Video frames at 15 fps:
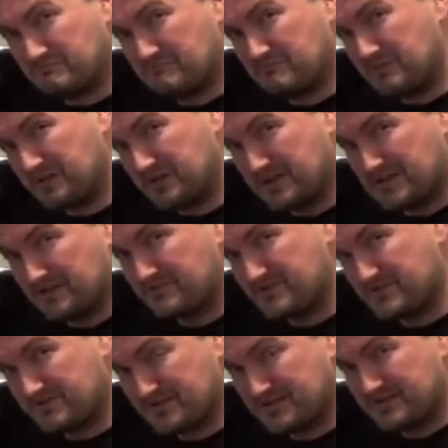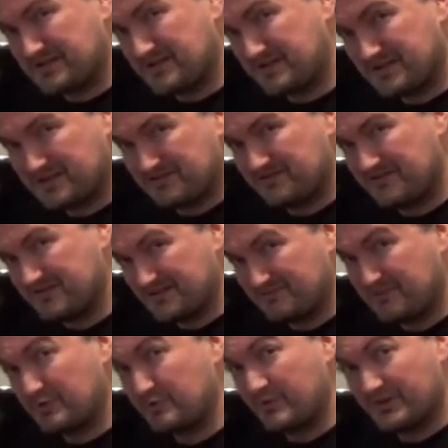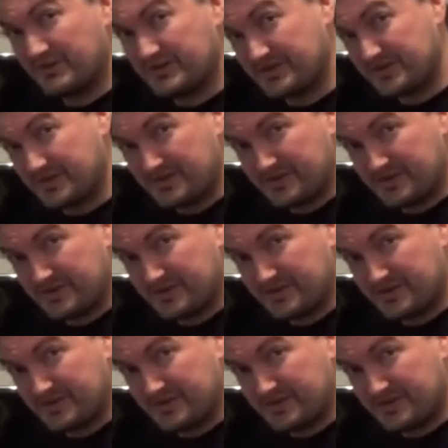what they get up to in the Blue Oyster,